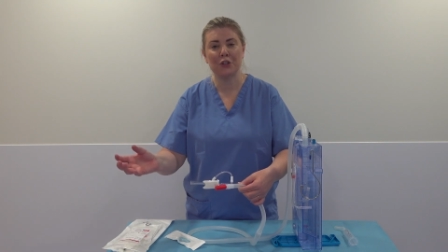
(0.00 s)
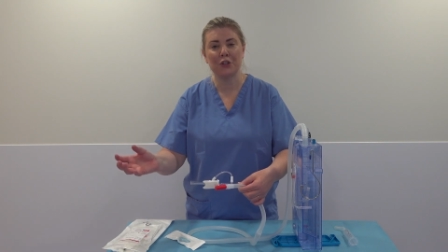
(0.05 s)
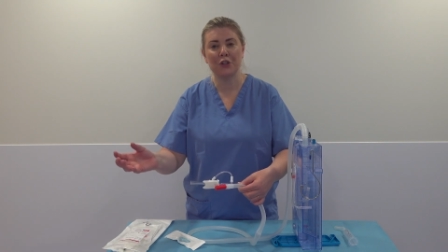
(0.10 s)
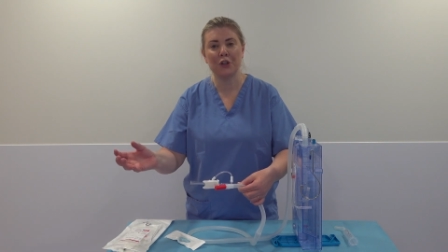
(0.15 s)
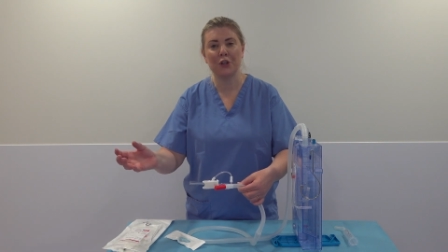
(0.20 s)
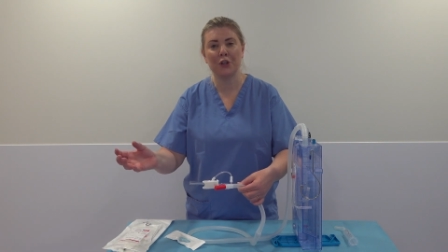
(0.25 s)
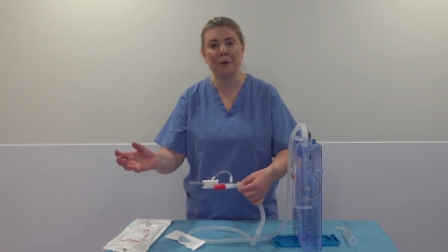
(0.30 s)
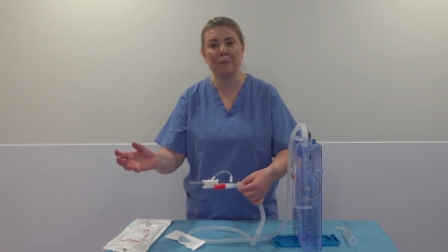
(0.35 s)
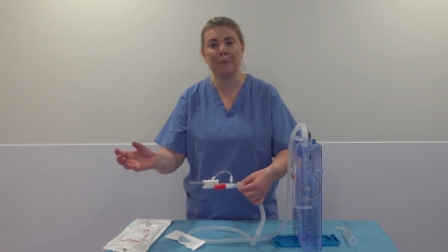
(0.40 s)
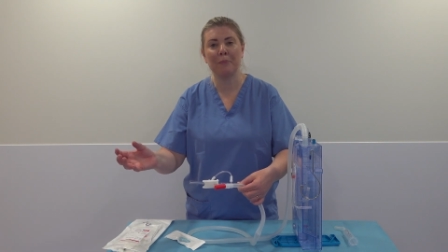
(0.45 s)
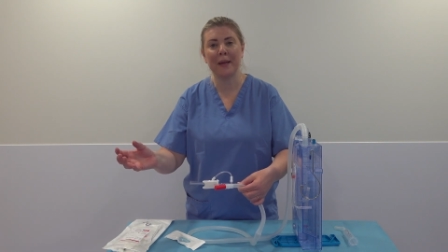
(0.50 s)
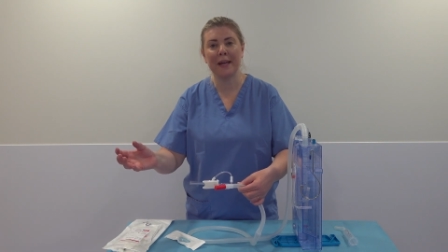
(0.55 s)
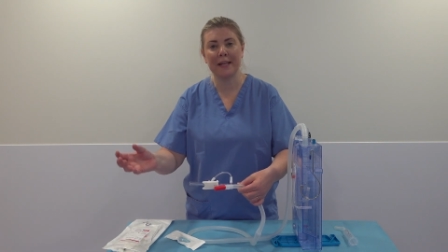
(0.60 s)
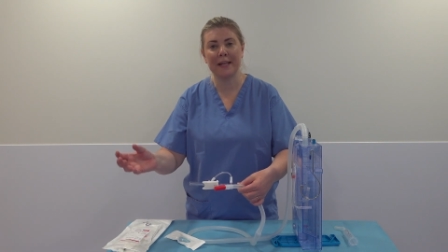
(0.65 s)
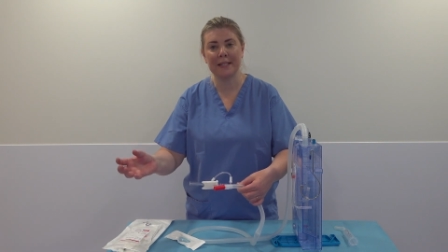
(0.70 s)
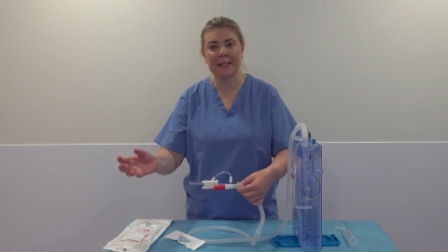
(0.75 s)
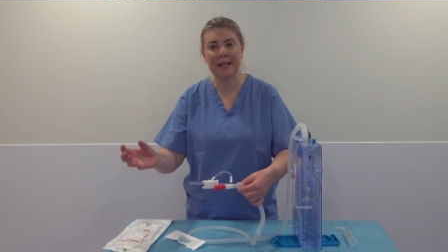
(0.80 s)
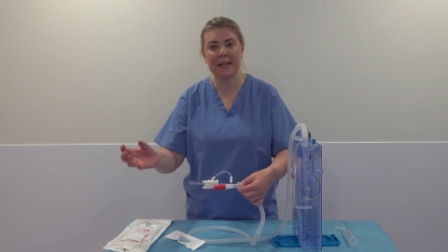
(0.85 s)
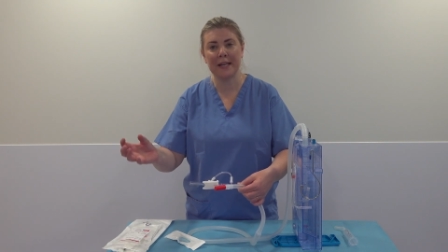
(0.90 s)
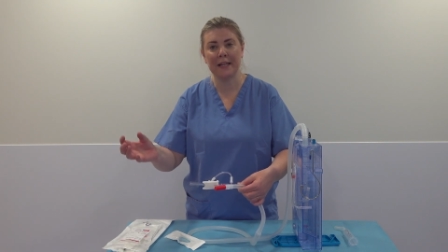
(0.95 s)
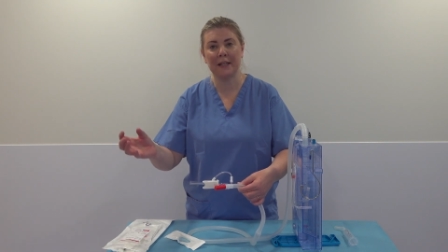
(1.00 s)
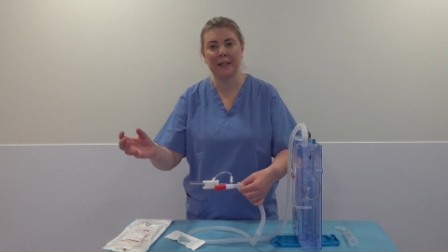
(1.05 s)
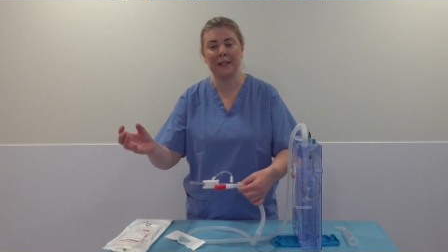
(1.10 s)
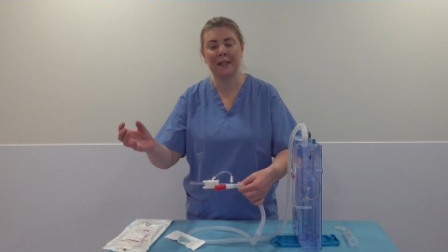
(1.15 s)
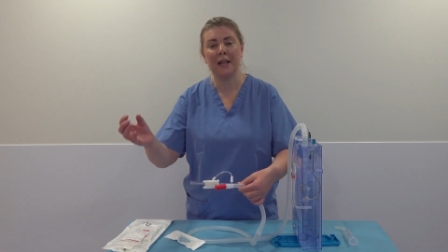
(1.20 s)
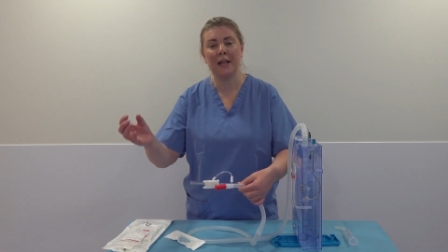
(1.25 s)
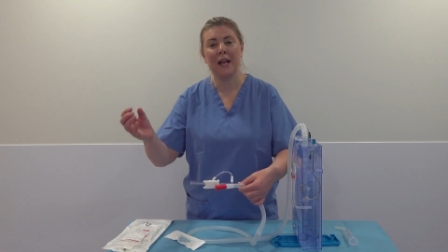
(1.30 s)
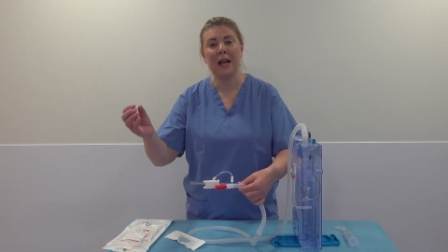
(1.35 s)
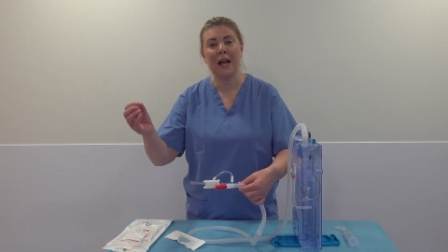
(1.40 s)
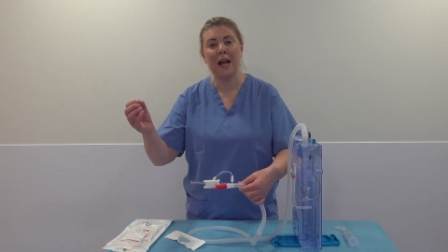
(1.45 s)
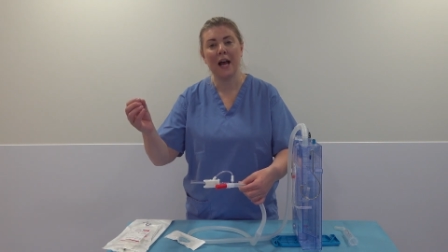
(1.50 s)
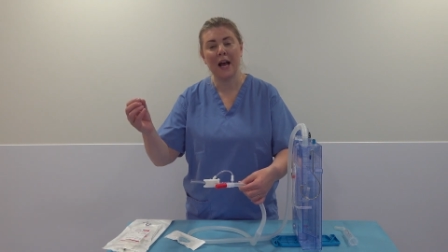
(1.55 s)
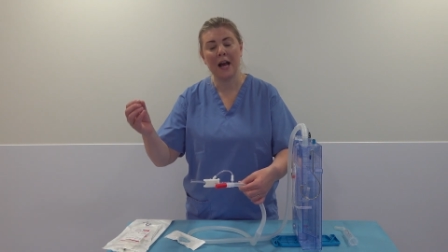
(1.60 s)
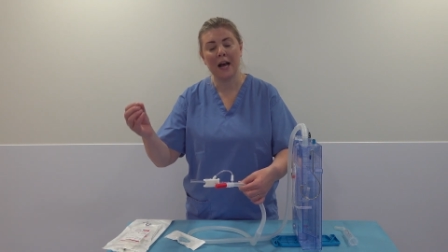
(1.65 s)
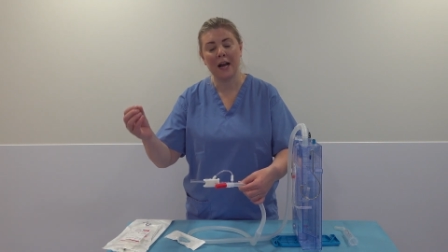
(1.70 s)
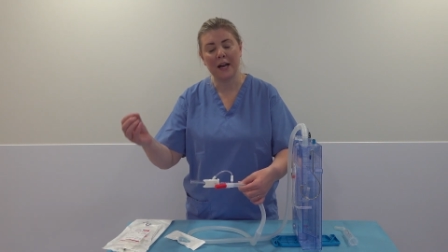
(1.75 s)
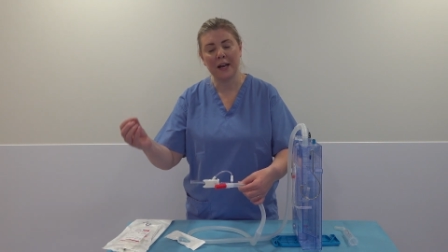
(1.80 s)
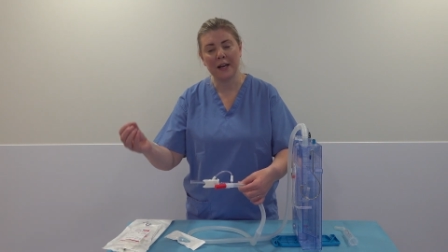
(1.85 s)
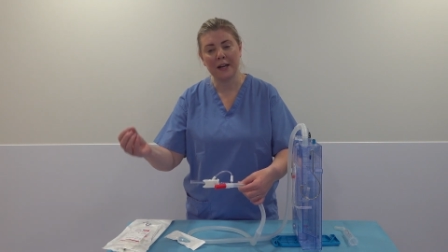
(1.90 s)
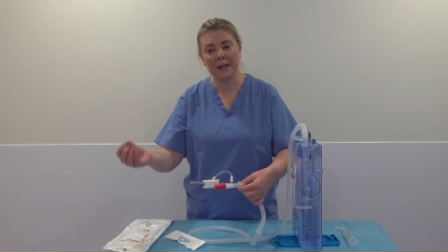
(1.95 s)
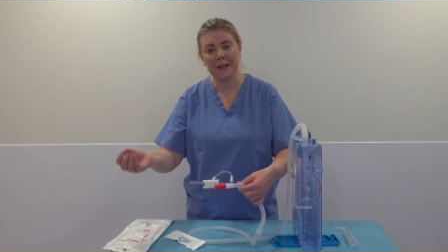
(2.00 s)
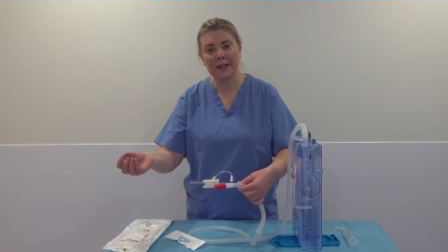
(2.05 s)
to your pigtail uh,